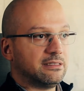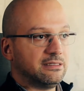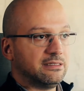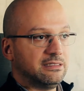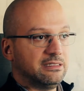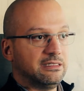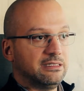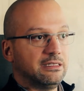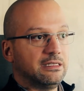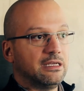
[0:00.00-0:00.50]

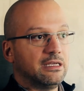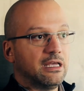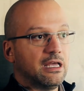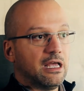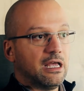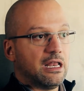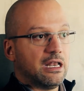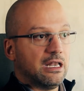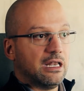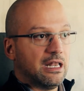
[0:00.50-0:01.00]
the
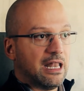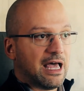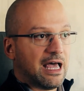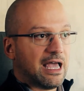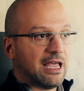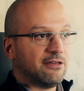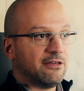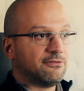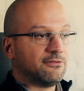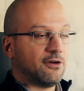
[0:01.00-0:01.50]

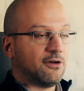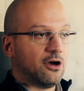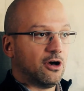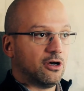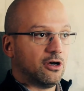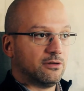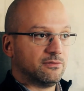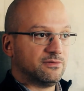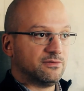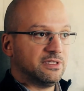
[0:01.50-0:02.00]
life
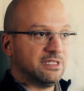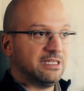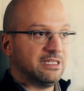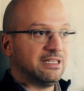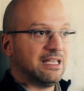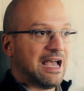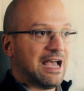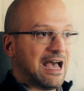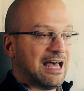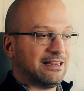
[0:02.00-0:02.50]
of
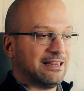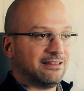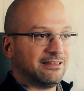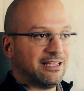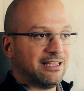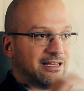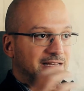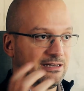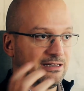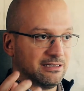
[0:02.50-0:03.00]
the
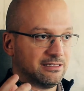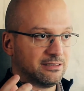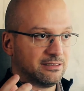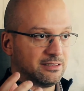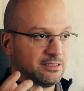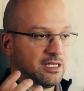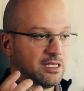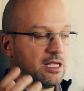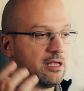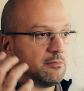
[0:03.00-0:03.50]

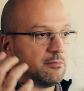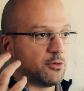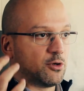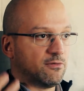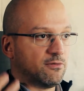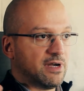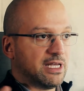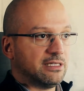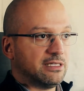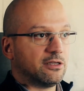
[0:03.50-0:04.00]
antennas
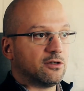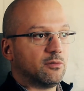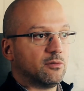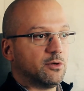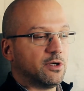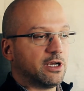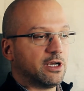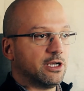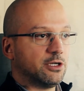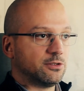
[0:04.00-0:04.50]
providing
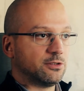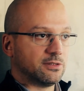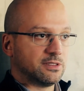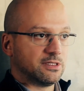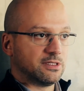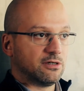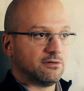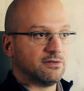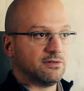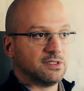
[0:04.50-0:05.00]
communication
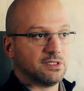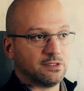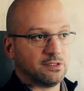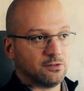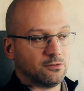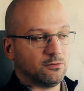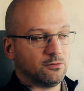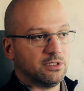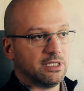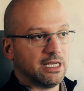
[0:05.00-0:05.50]
services
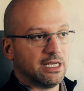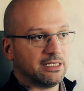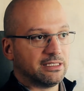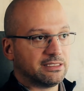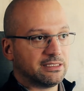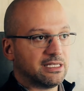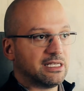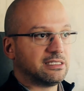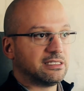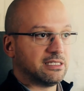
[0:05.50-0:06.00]
to the
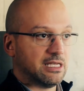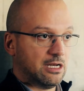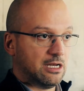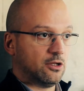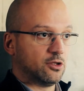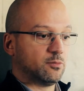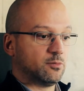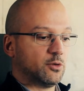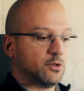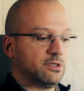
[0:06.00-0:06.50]
ISS a
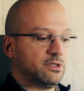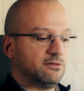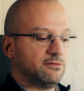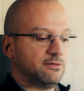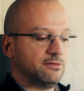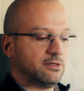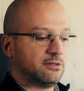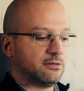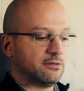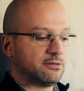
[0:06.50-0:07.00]
lot more
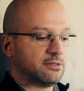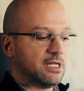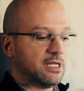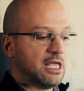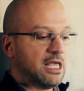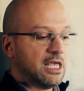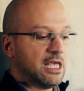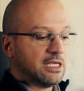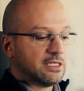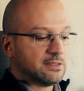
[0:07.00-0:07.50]
difficult.
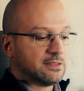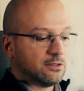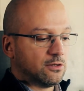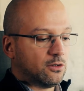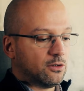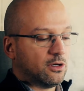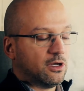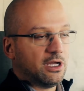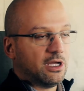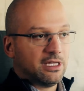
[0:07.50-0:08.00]

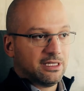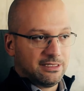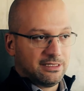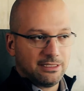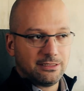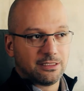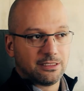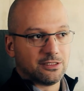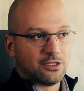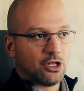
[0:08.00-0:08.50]
So
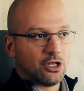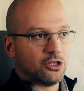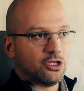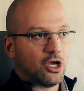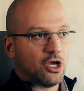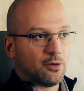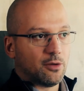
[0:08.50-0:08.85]
this is not the